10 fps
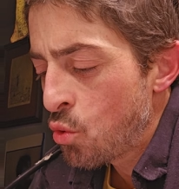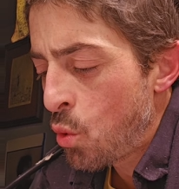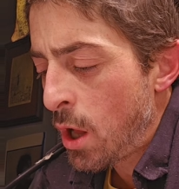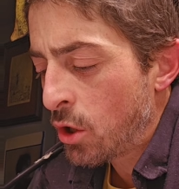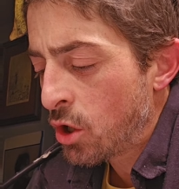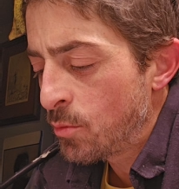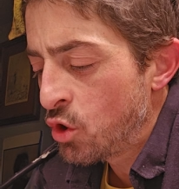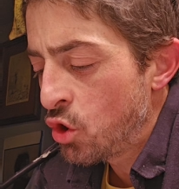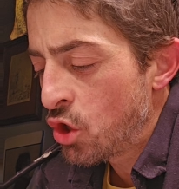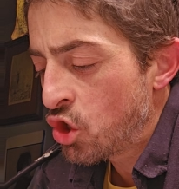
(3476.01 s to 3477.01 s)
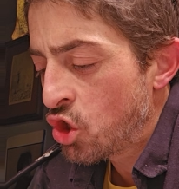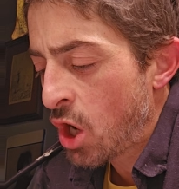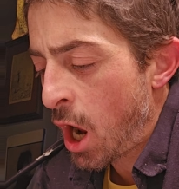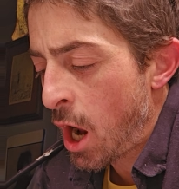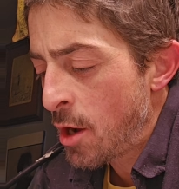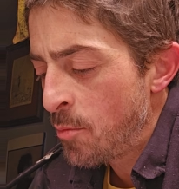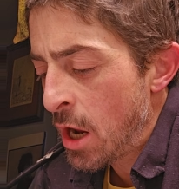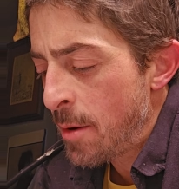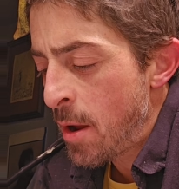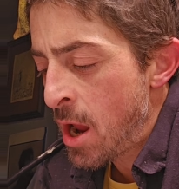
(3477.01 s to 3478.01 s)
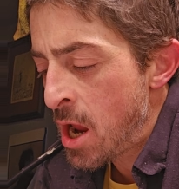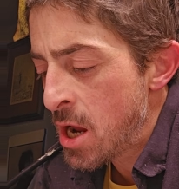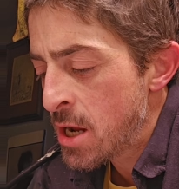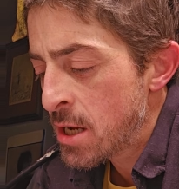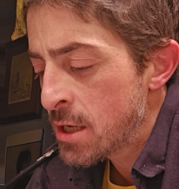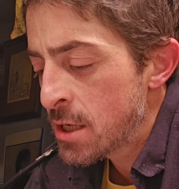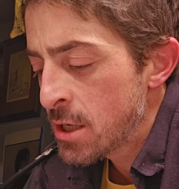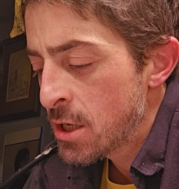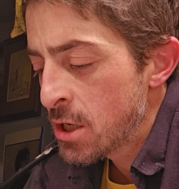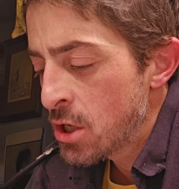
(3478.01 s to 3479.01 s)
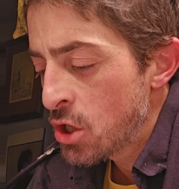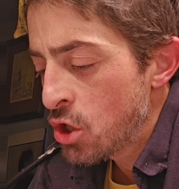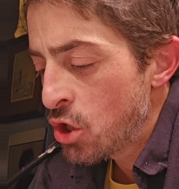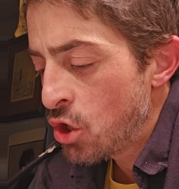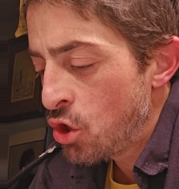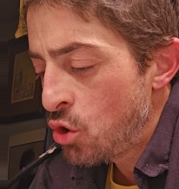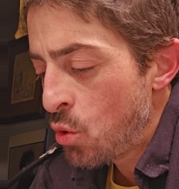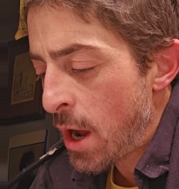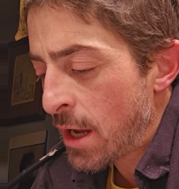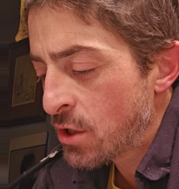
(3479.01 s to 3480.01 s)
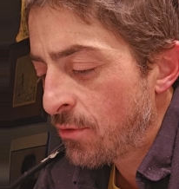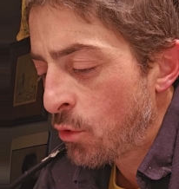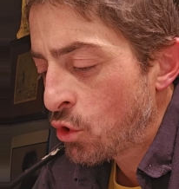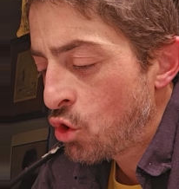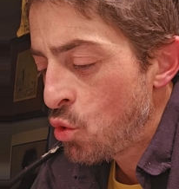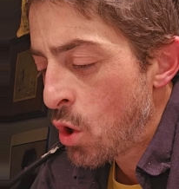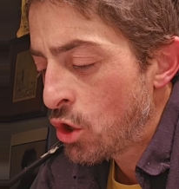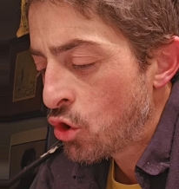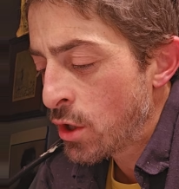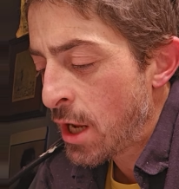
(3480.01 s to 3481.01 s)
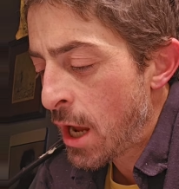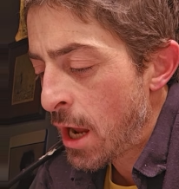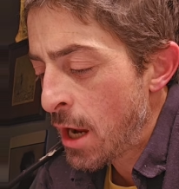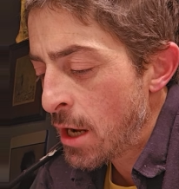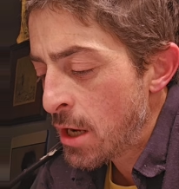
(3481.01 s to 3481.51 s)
Welcome to the shine, baby. You asked for 200K,